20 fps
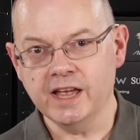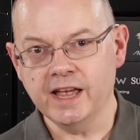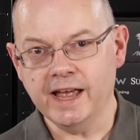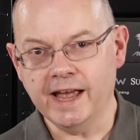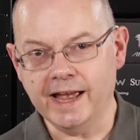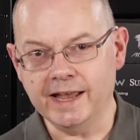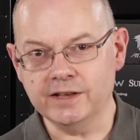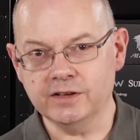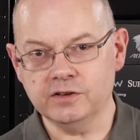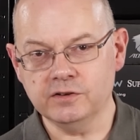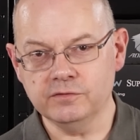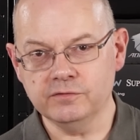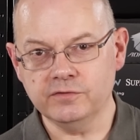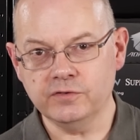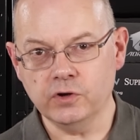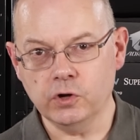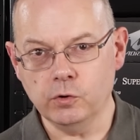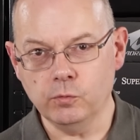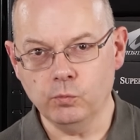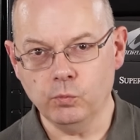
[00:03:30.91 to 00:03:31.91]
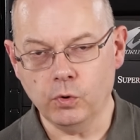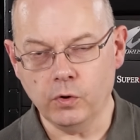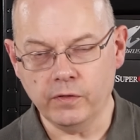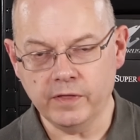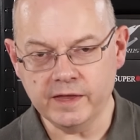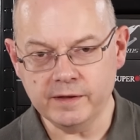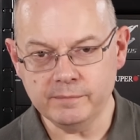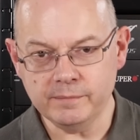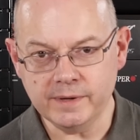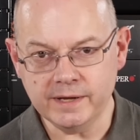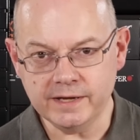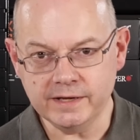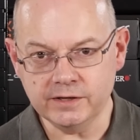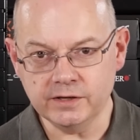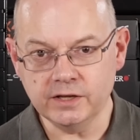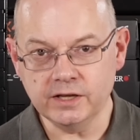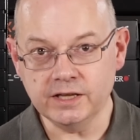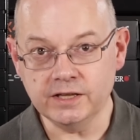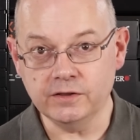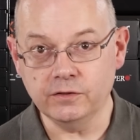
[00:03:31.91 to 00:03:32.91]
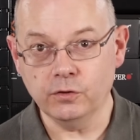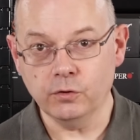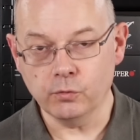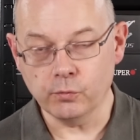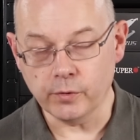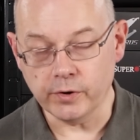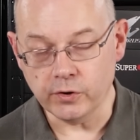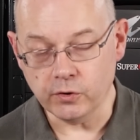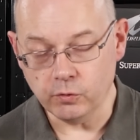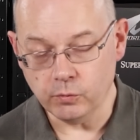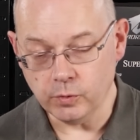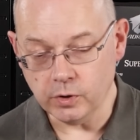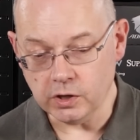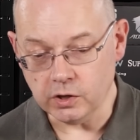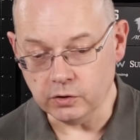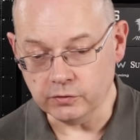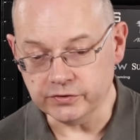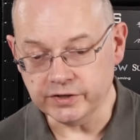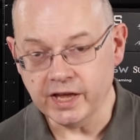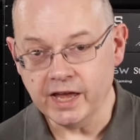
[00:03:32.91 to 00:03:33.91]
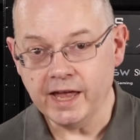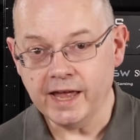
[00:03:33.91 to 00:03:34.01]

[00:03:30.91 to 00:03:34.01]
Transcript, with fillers: and confirm what they mean in the real world.